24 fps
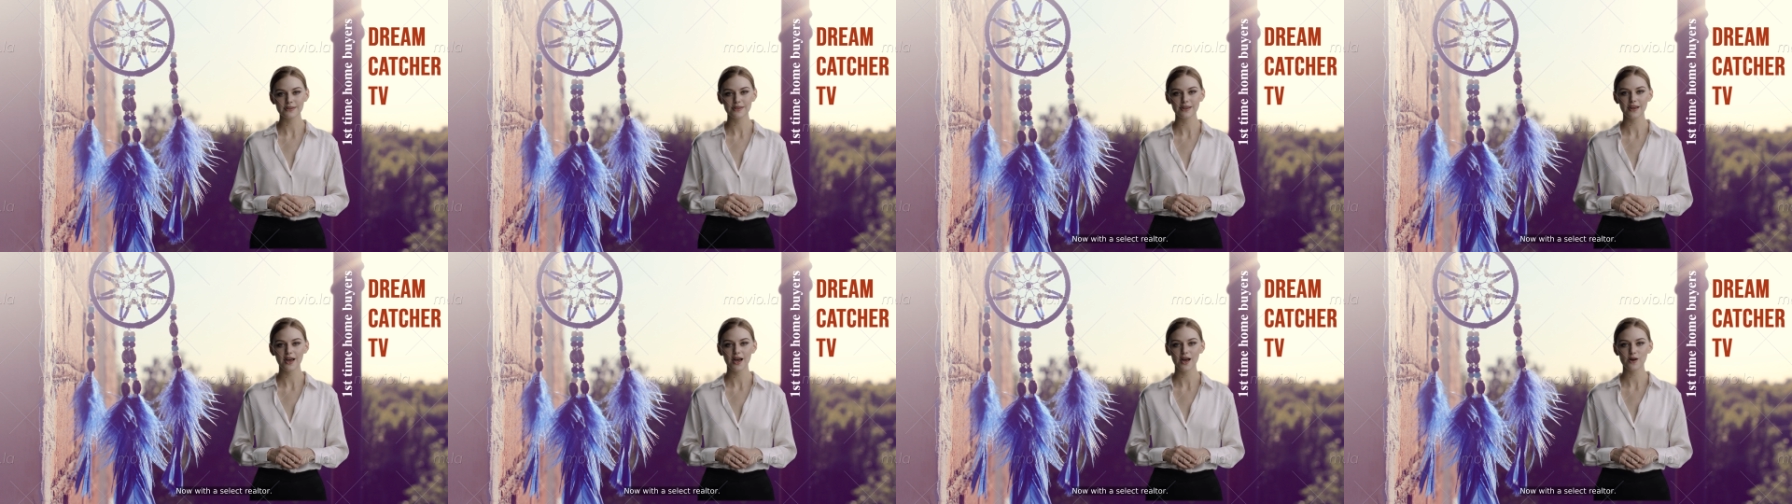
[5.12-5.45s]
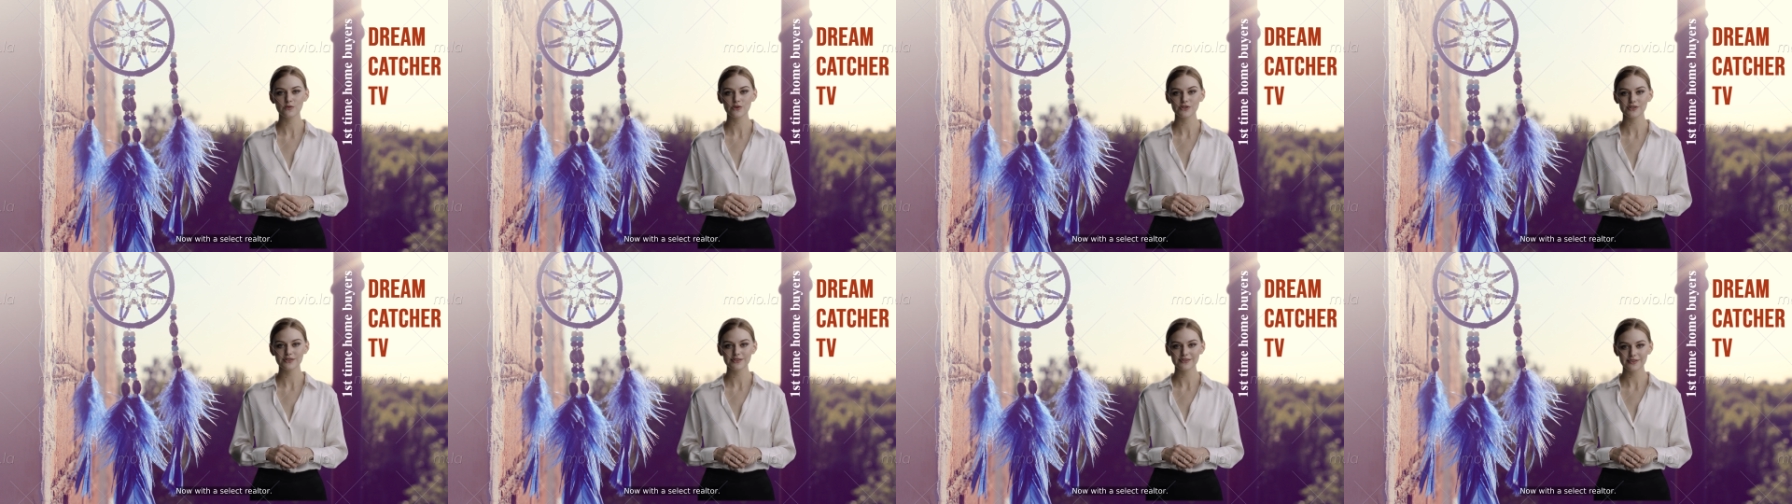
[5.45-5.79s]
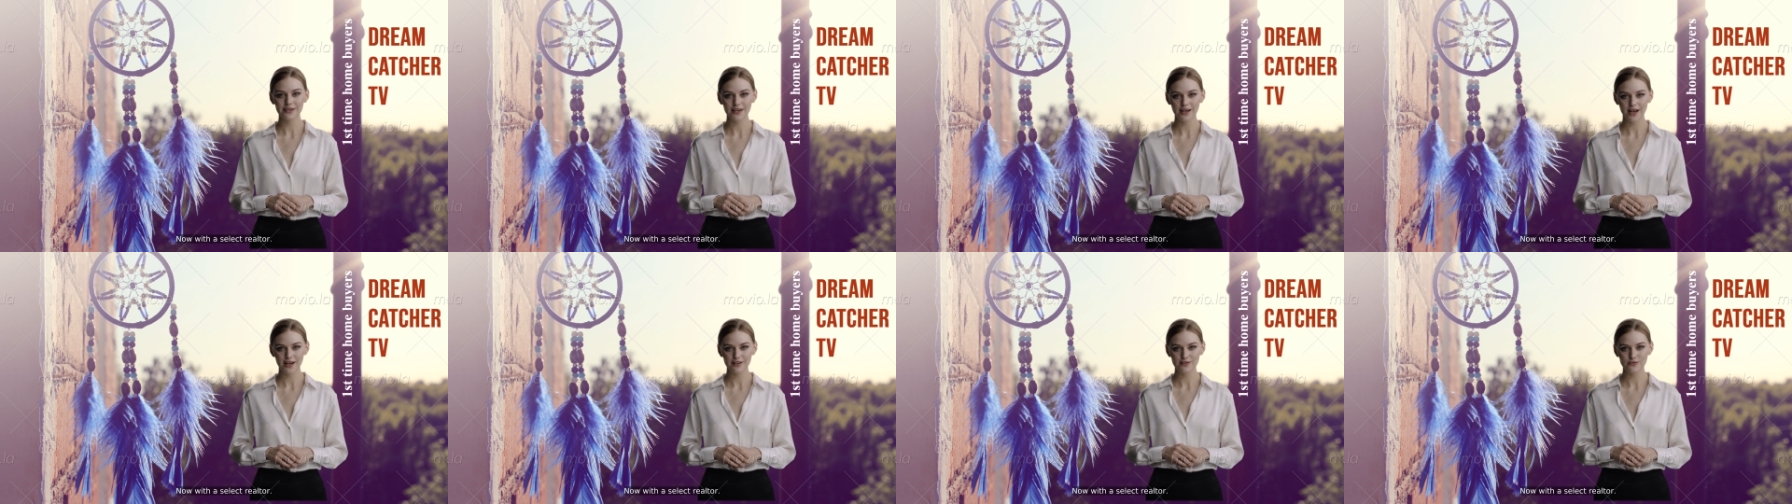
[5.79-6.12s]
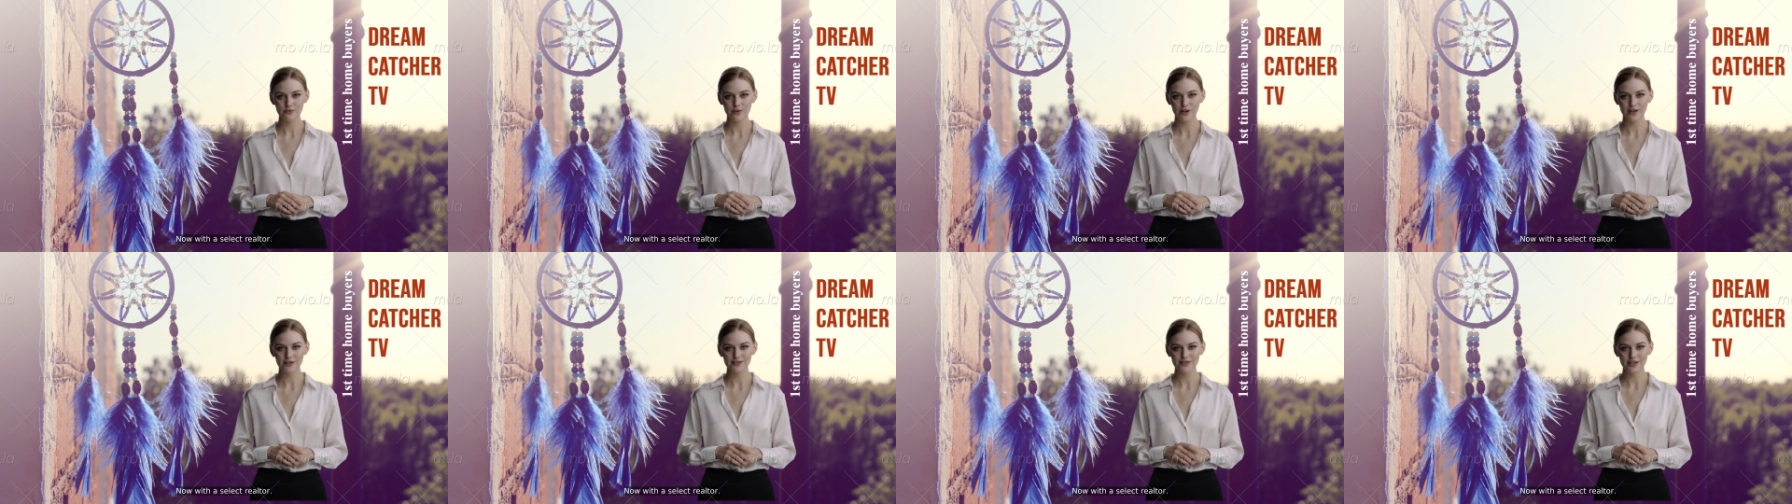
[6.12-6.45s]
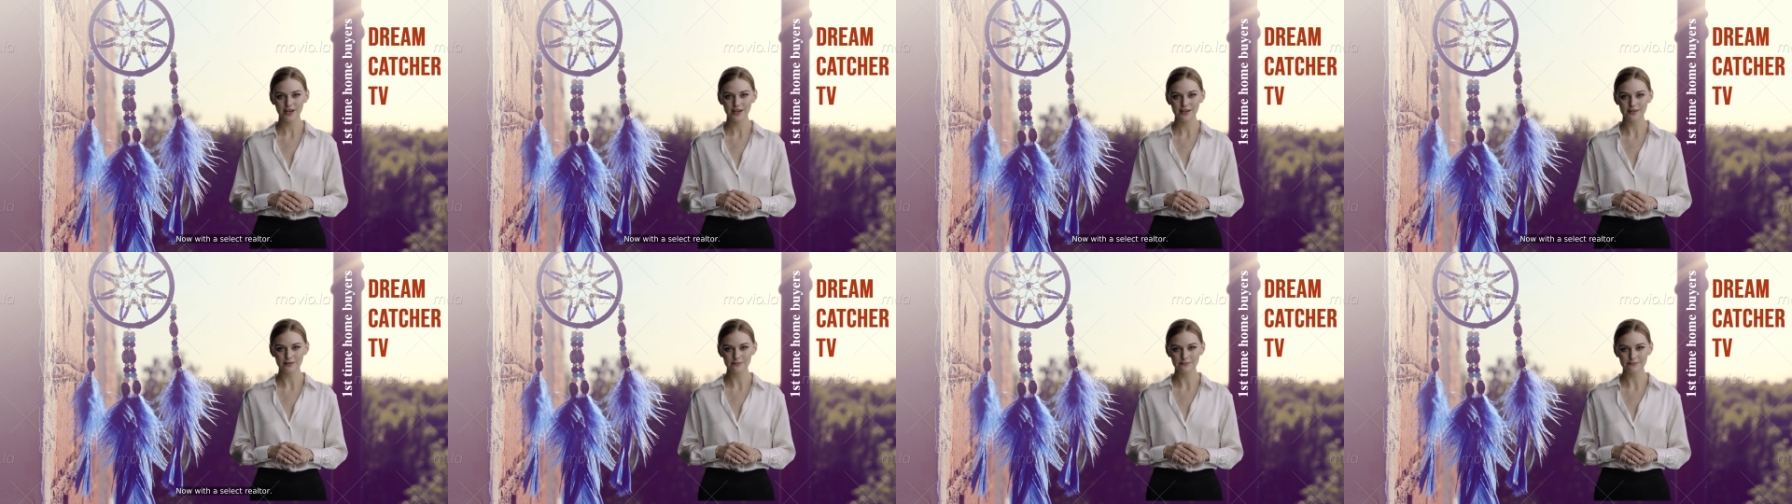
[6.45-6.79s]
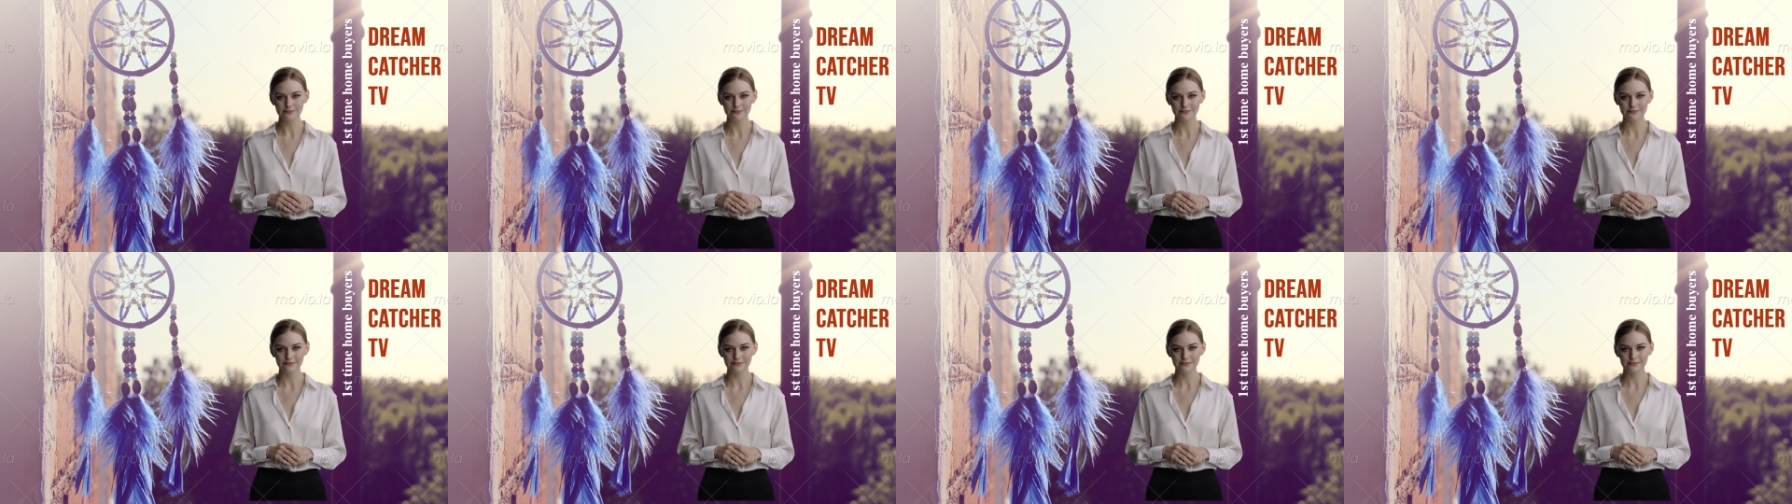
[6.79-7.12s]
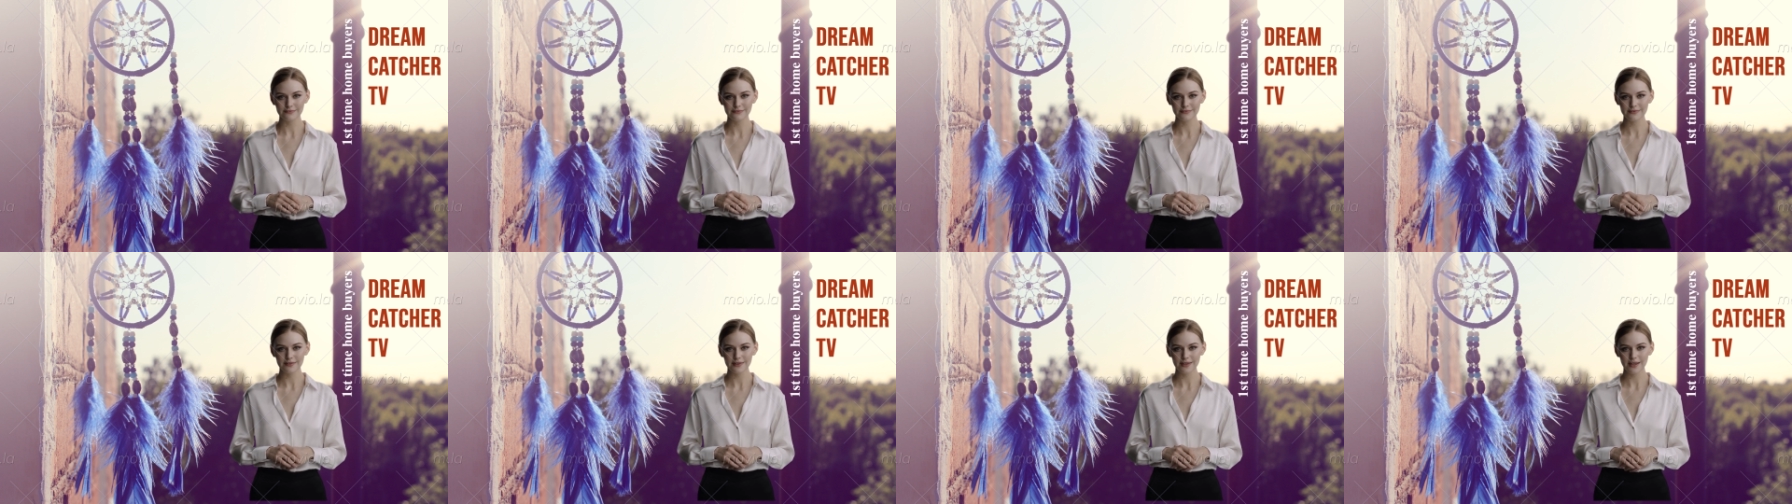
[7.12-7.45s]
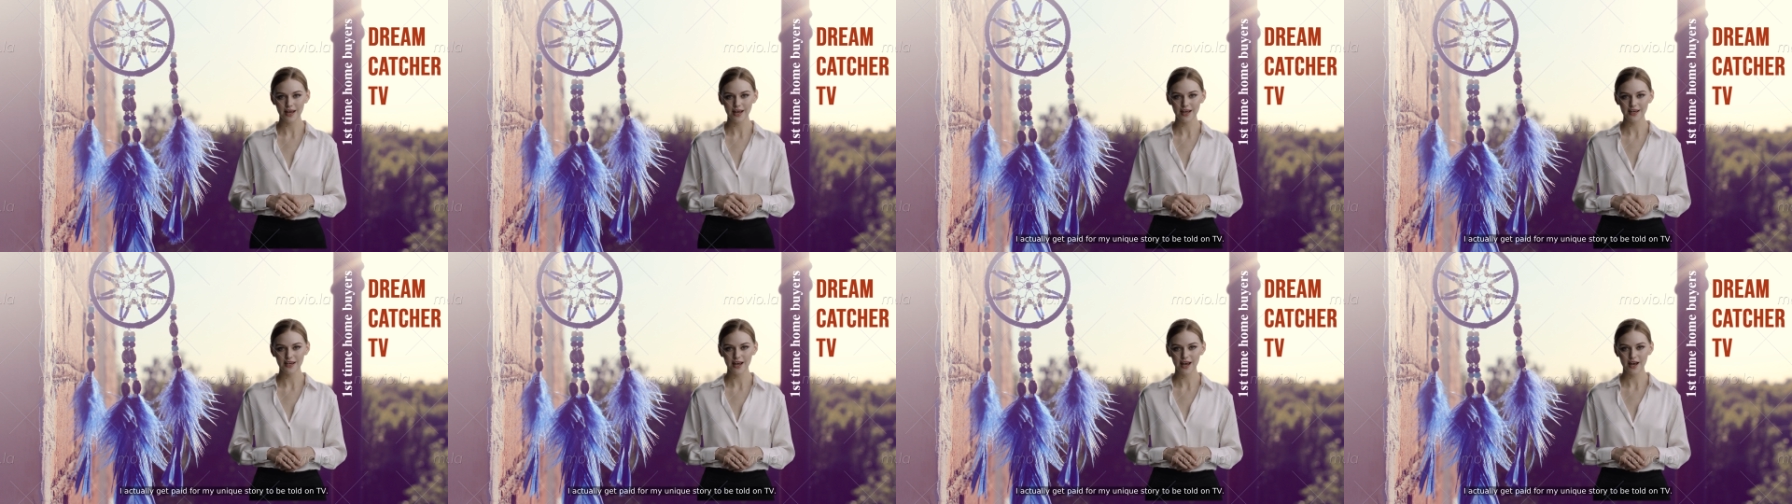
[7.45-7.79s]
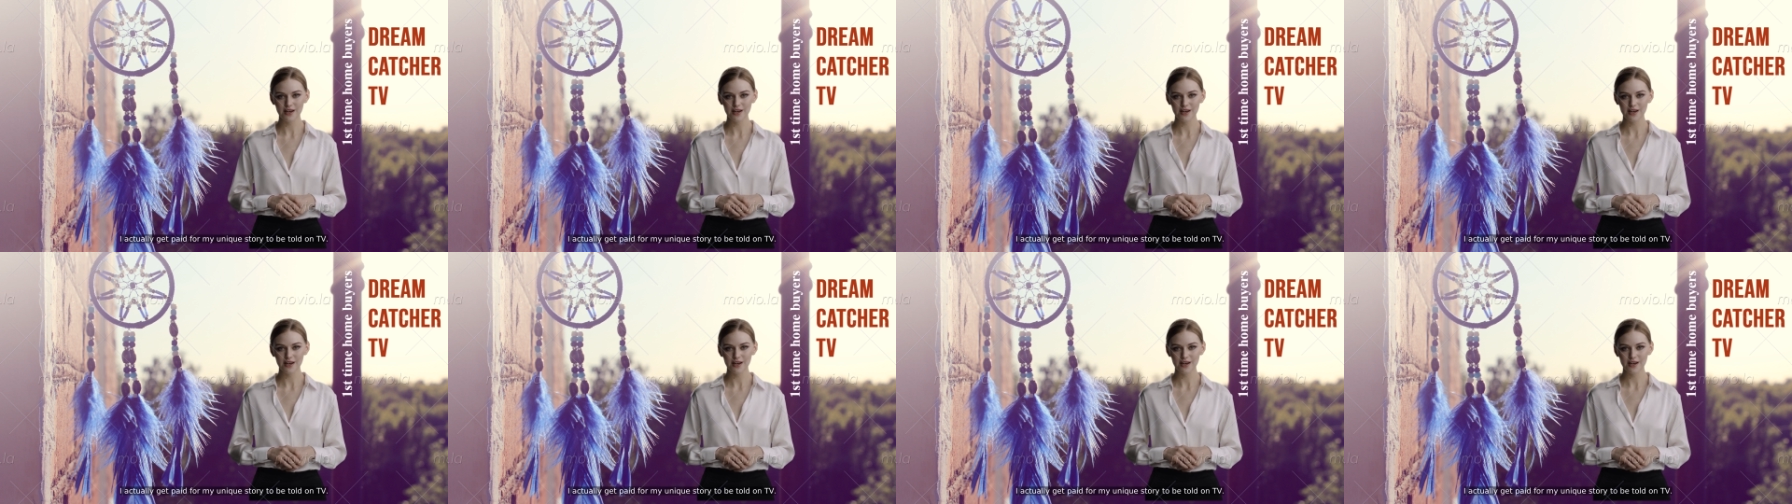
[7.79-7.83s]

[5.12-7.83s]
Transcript: Now with a select realtor. I